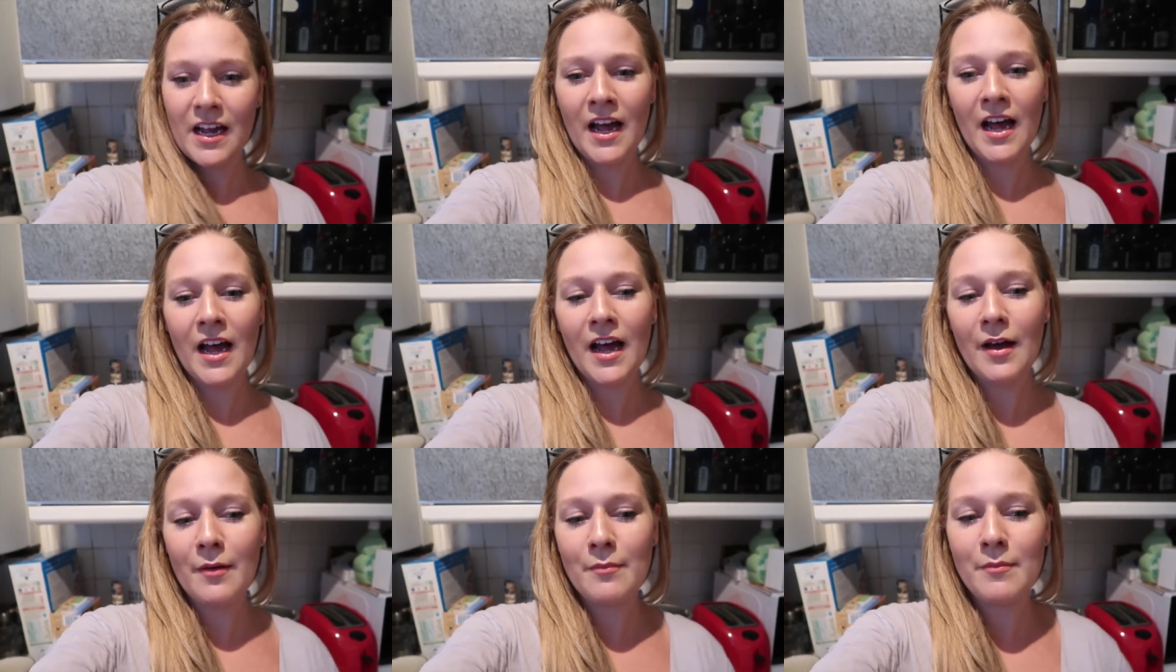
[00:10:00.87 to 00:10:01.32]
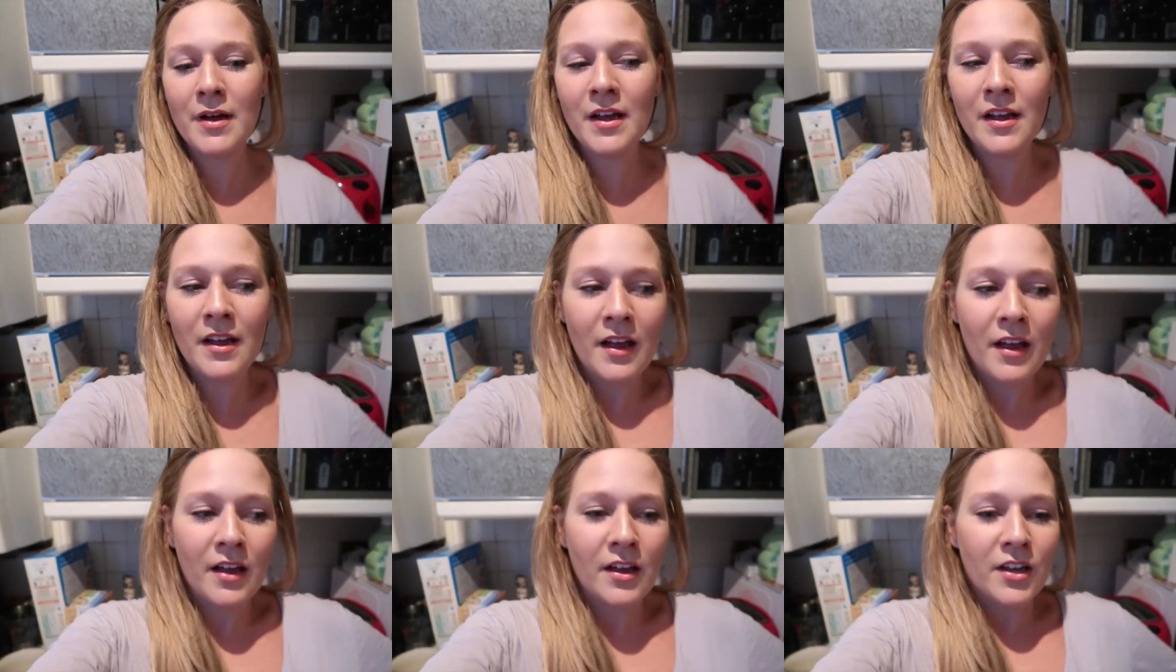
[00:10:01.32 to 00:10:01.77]
Um,
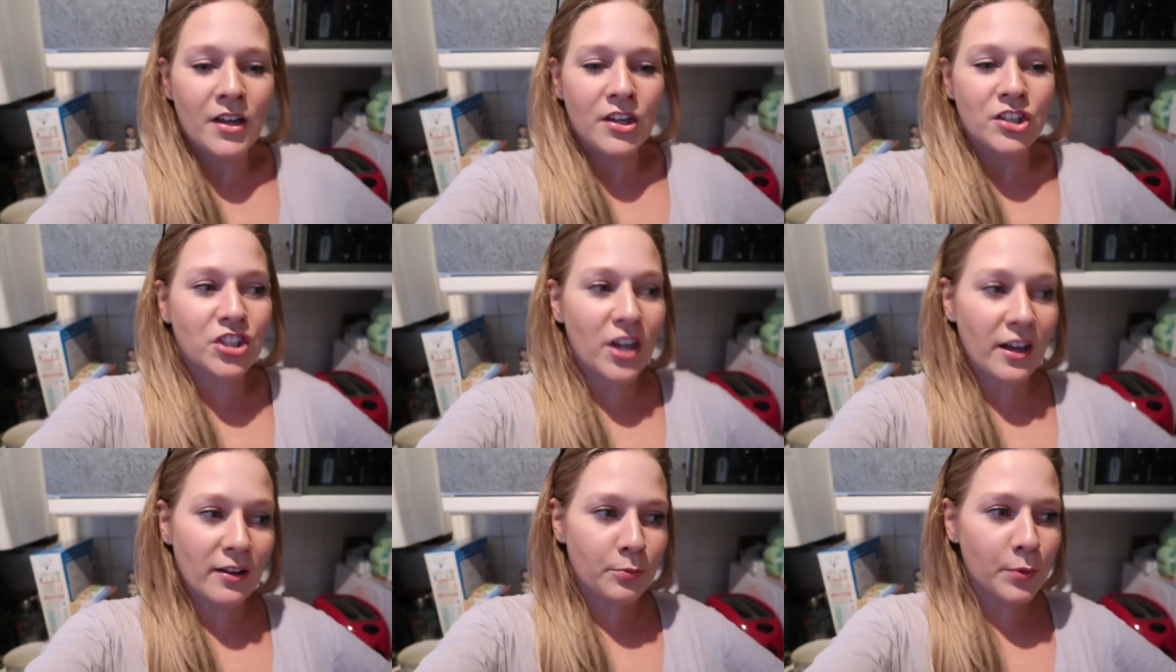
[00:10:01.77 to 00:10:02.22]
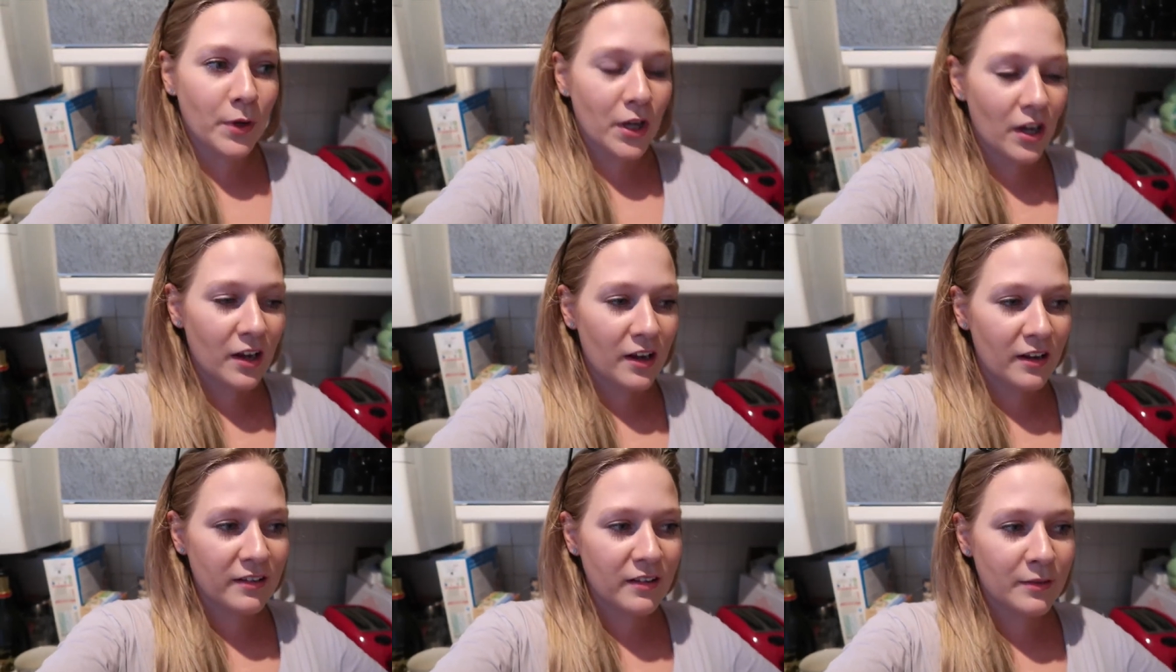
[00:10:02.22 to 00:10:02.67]
just
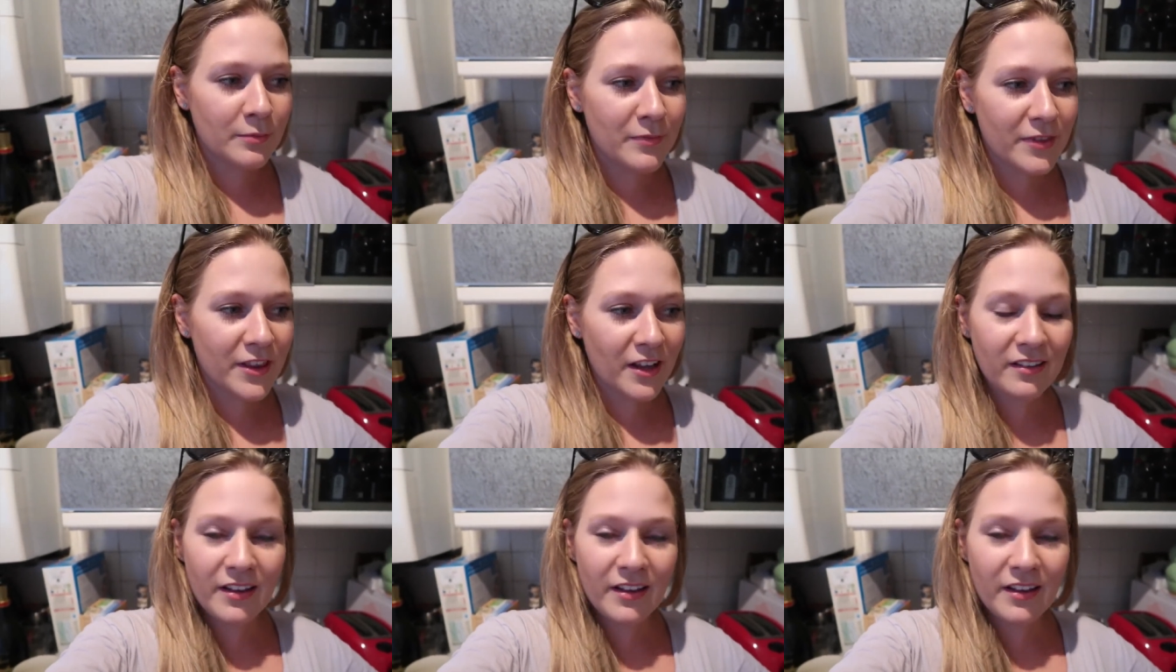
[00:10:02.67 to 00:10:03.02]
because the